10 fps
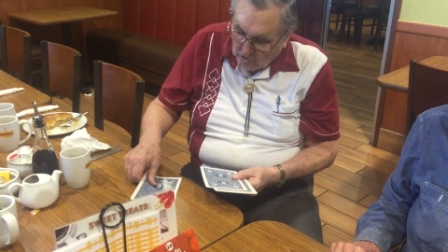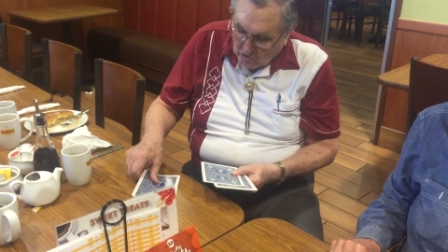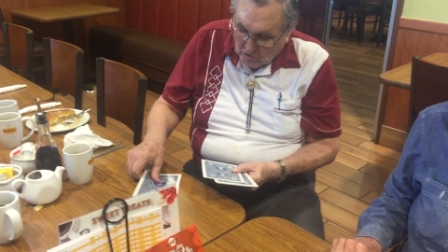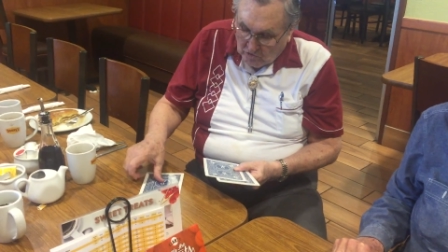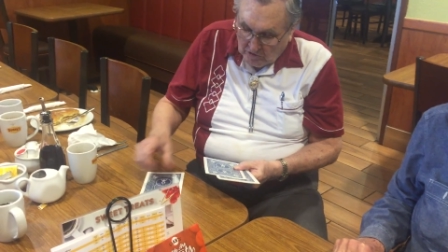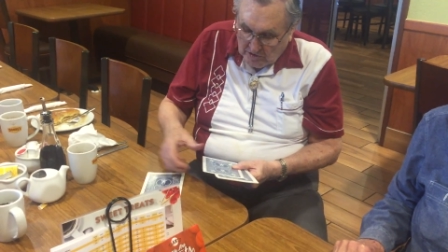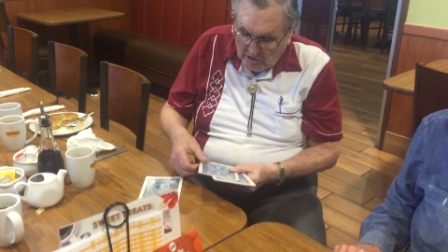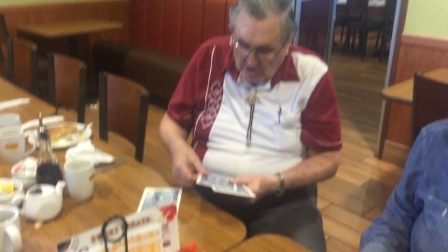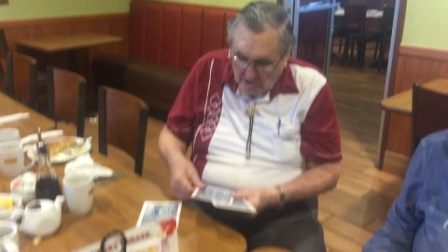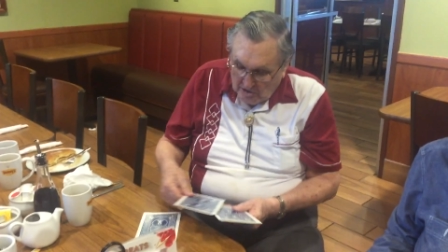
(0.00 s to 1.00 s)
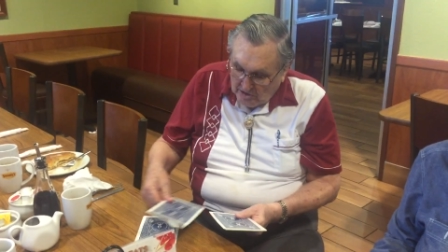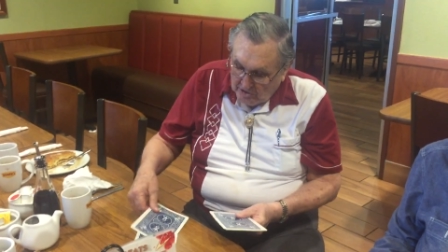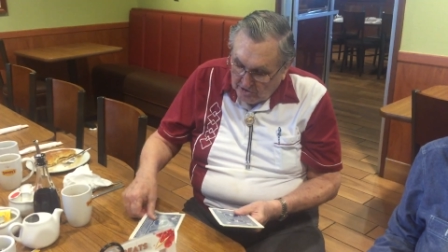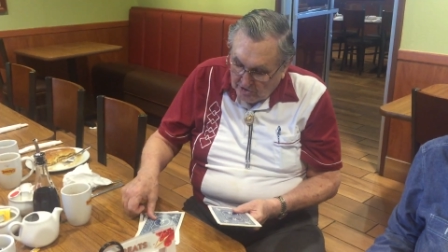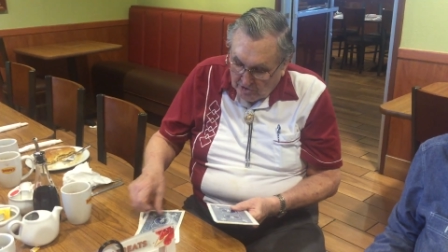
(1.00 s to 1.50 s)
O
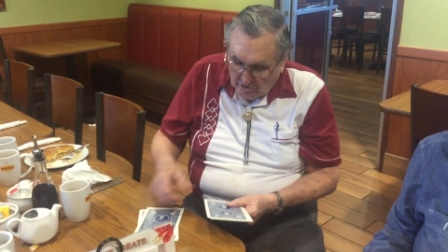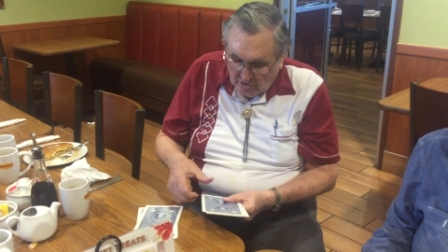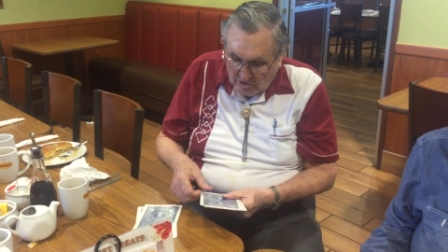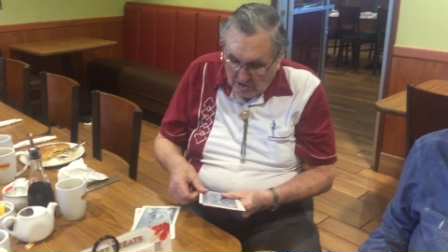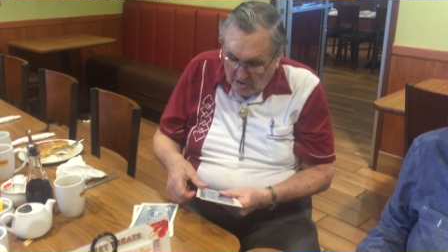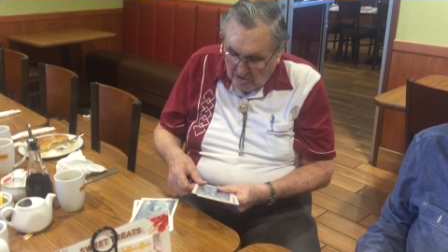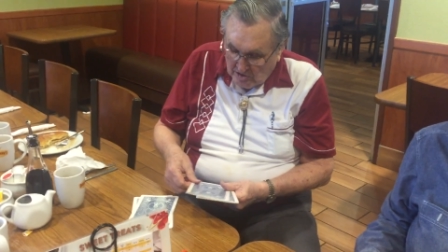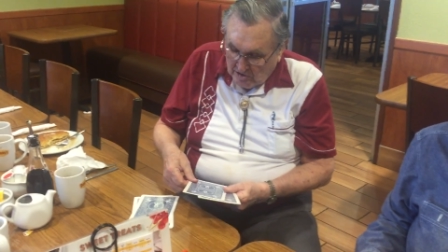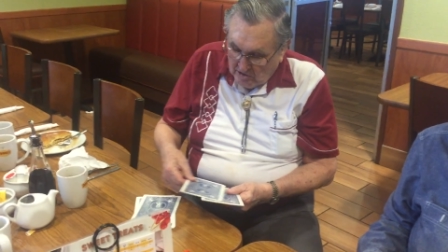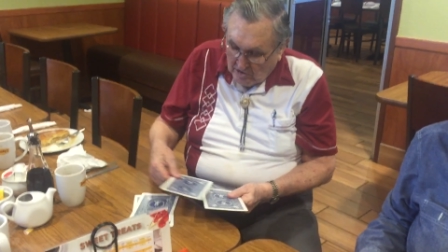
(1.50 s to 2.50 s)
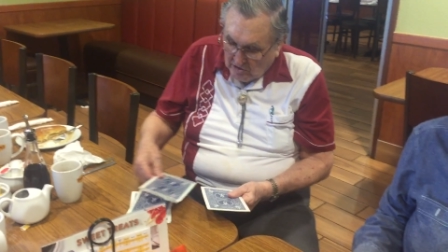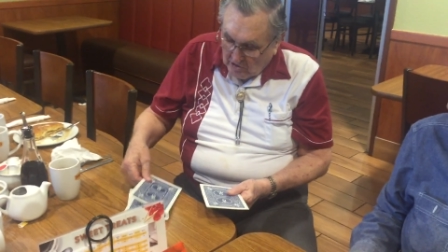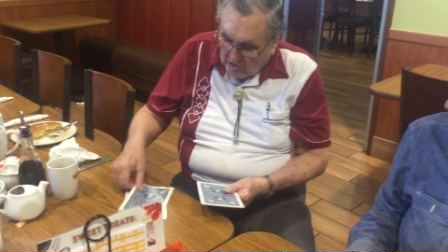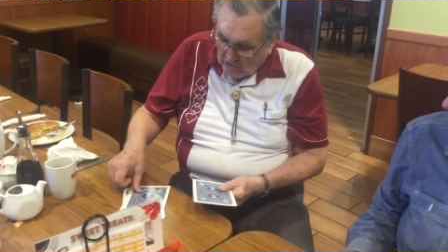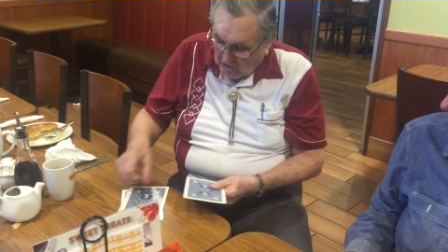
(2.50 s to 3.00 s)
U
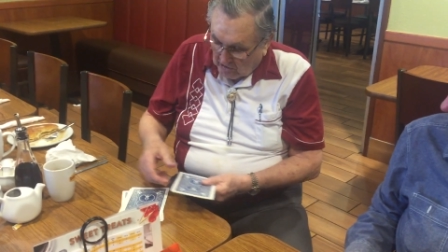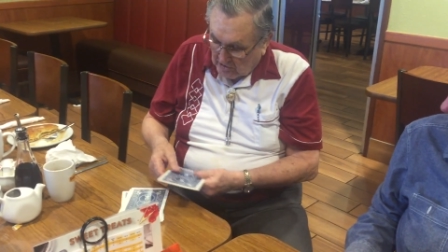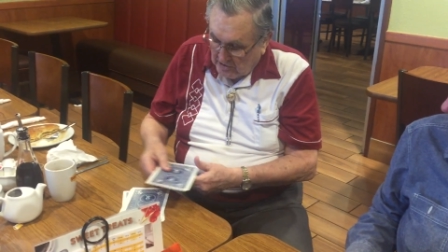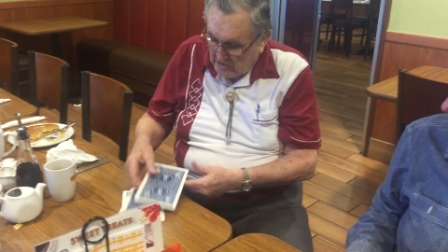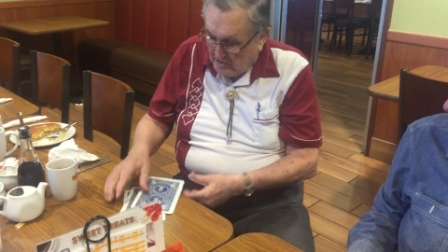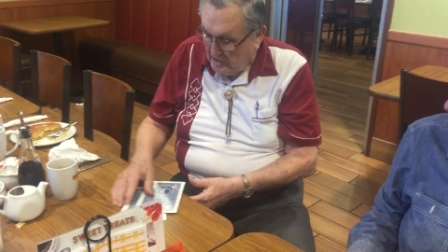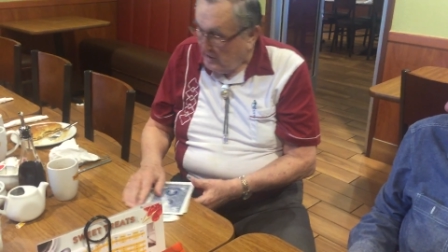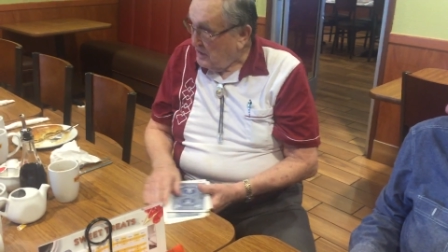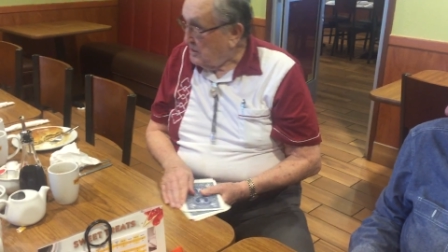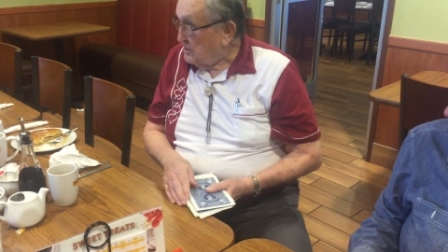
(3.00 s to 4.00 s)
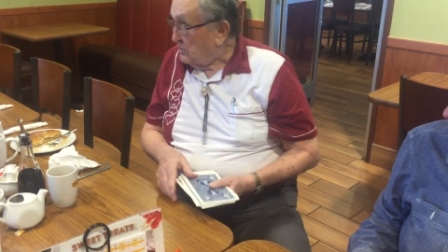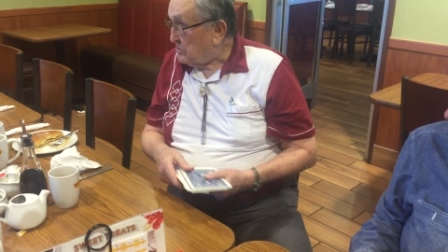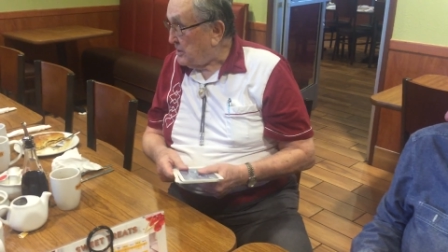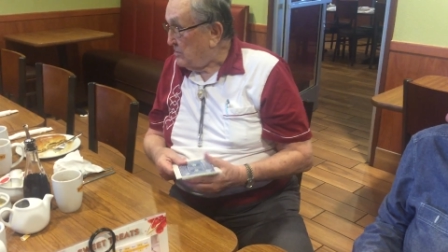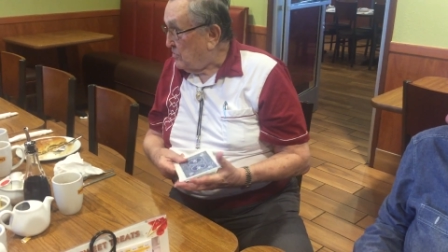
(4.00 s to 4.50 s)
R.
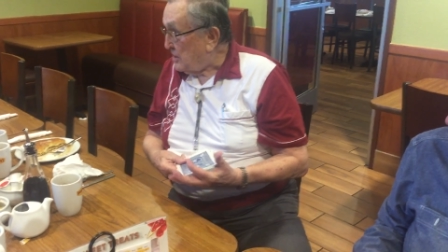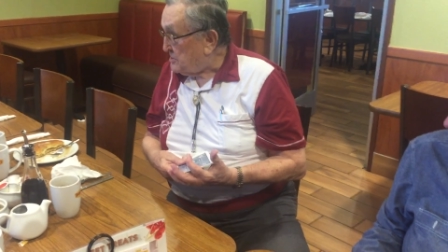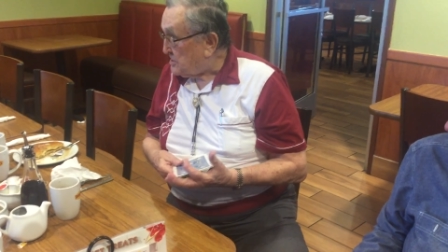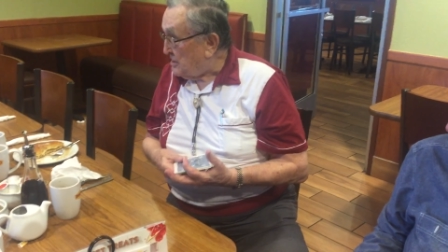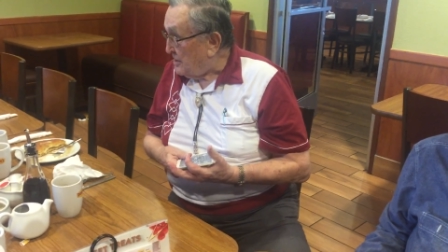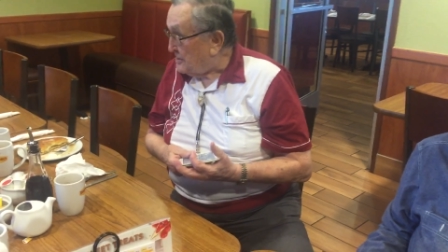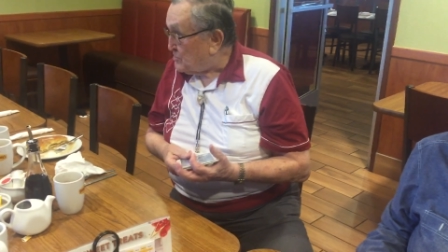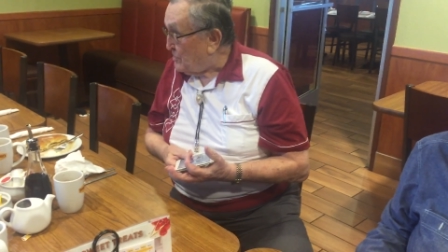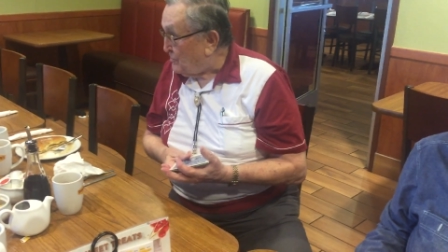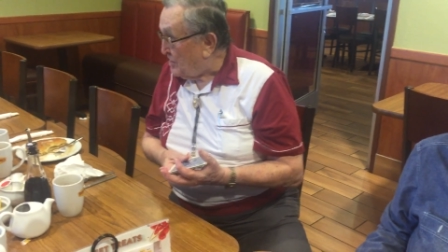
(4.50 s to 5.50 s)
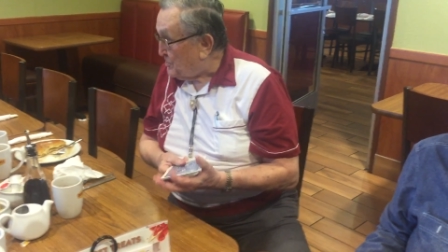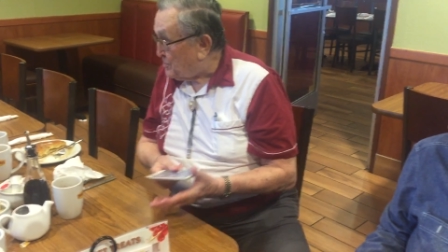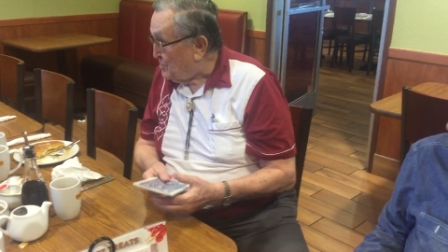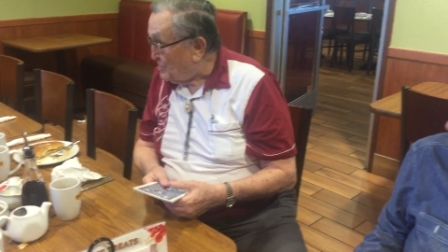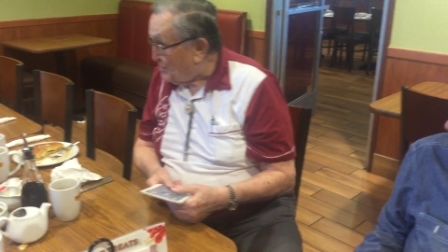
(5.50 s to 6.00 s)
Okay, wise guys, we've
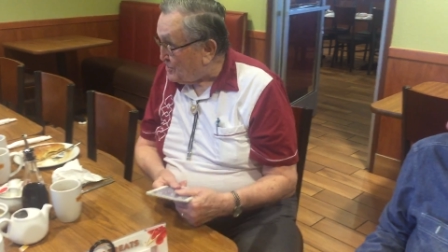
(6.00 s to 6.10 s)
gone through